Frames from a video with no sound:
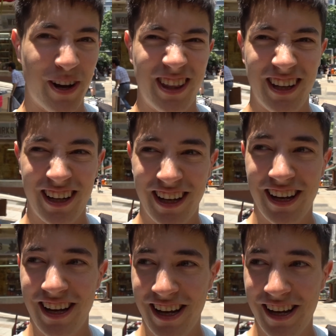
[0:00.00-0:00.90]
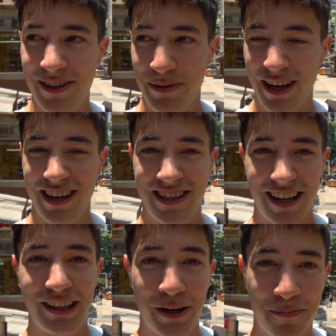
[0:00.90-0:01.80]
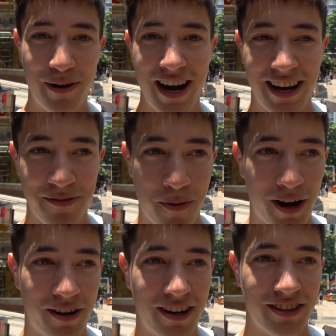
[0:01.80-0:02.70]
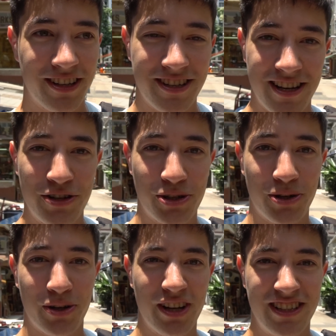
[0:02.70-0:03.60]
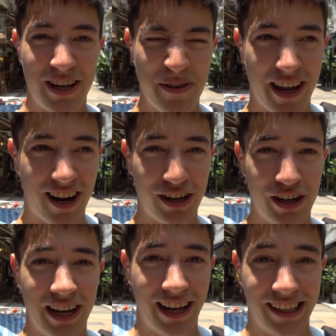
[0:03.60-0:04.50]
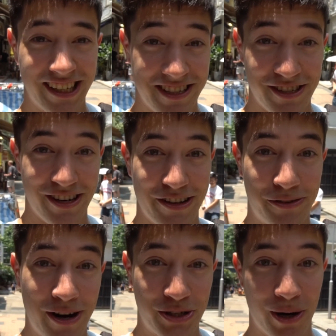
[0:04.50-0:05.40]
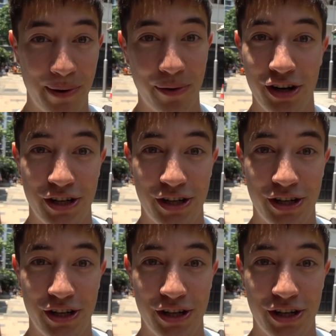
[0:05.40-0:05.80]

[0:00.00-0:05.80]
I think we're gonna take a little break, walk around the Central until we get hungry again, because there's another restaurant we wanna